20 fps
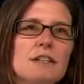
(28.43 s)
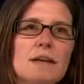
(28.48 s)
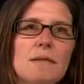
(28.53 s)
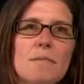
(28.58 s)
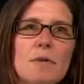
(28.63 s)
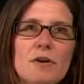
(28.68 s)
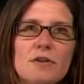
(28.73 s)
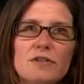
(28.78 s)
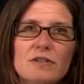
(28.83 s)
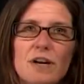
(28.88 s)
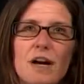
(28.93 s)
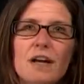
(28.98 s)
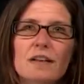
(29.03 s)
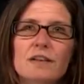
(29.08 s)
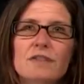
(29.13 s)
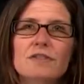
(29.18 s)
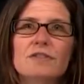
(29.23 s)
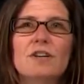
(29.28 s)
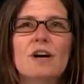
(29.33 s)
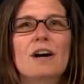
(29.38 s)
that most
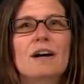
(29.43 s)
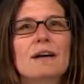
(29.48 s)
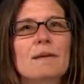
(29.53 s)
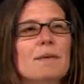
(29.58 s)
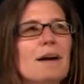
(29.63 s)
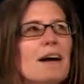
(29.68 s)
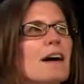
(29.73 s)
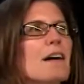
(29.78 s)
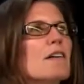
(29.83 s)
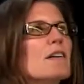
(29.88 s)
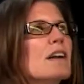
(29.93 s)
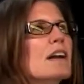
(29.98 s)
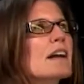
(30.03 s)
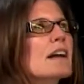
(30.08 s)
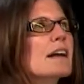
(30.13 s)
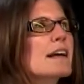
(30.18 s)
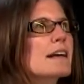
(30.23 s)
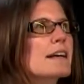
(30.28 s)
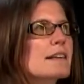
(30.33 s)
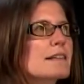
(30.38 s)
scholars talk about
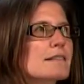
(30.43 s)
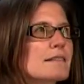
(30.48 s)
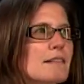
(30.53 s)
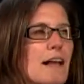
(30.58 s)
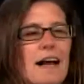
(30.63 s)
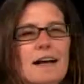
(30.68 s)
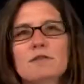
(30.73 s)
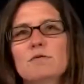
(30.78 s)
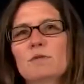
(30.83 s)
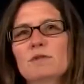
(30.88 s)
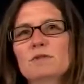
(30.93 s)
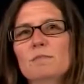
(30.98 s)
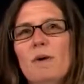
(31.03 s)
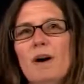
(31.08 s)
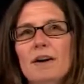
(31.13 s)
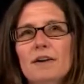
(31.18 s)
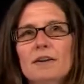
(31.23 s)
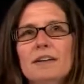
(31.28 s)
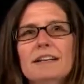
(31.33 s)
is Laswell's model.